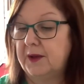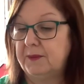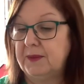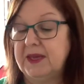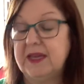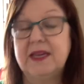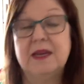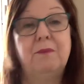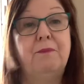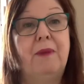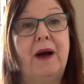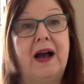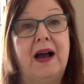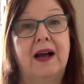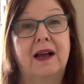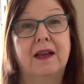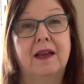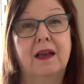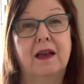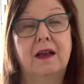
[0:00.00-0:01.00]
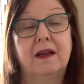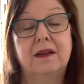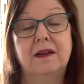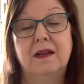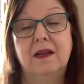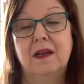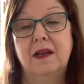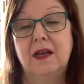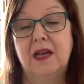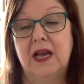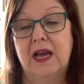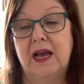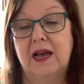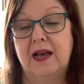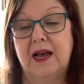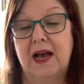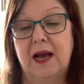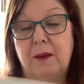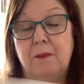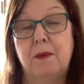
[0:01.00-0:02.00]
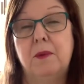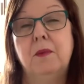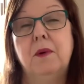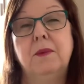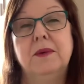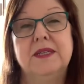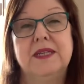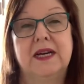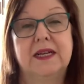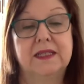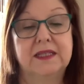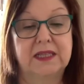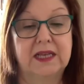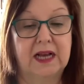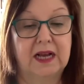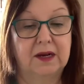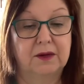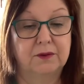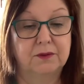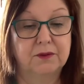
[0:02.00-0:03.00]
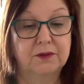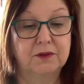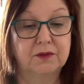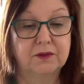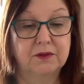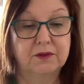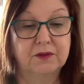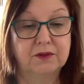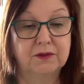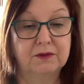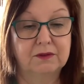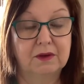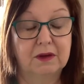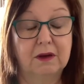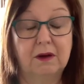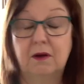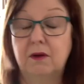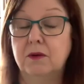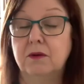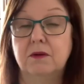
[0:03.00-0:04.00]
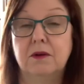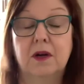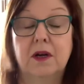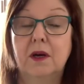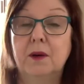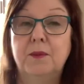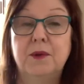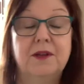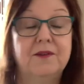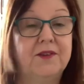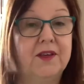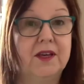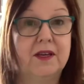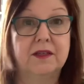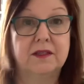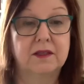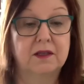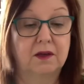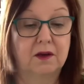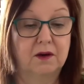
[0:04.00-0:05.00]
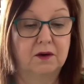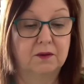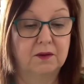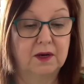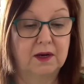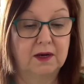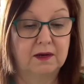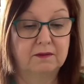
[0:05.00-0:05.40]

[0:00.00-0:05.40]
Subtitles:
in a bag at my mum and dad's house, oh, a couple of years ago.